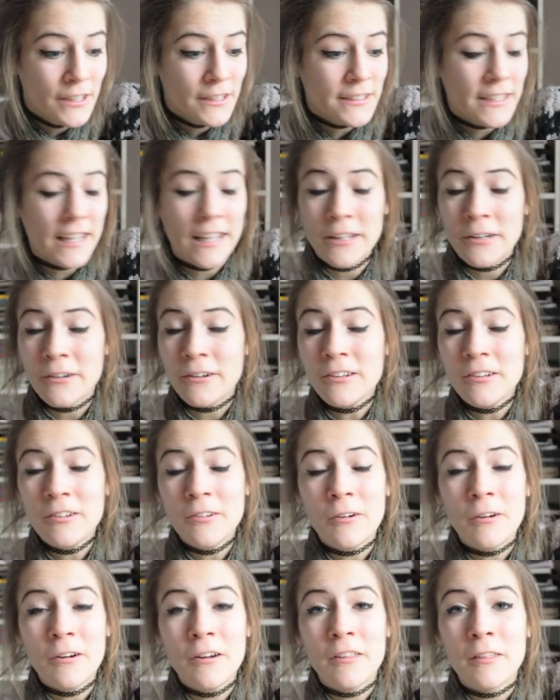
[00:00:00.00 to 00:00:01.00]
tell your
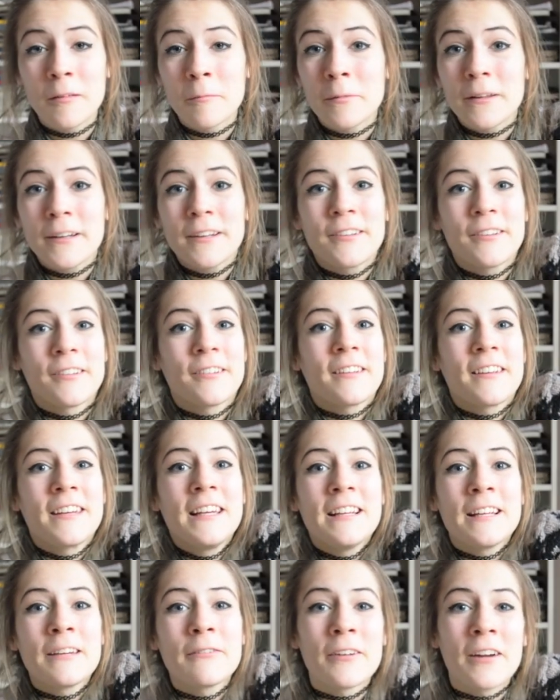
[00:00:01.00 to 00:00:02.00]
story, then please just
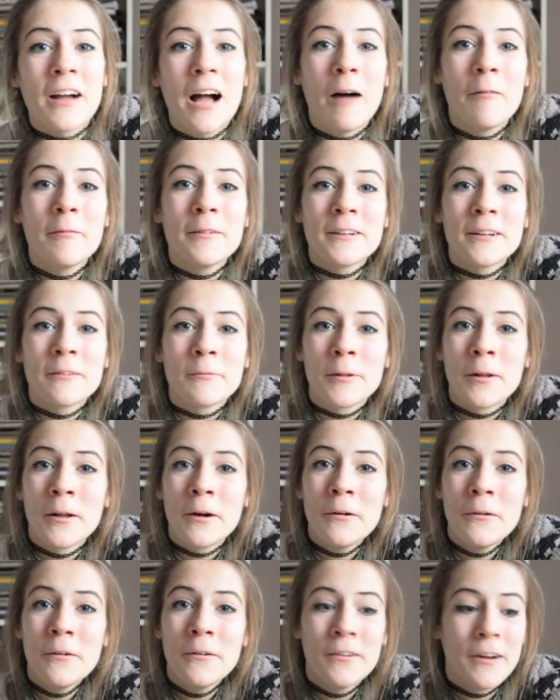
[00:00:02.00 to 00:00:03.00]
leave a comment
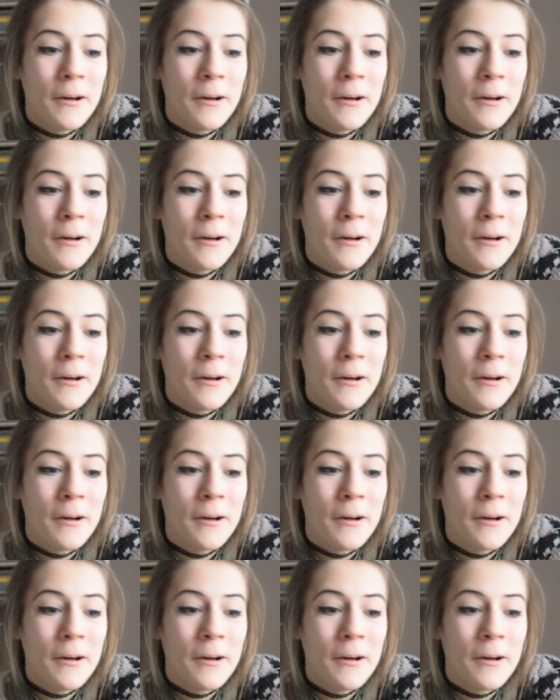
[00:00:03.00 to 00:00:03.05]
below.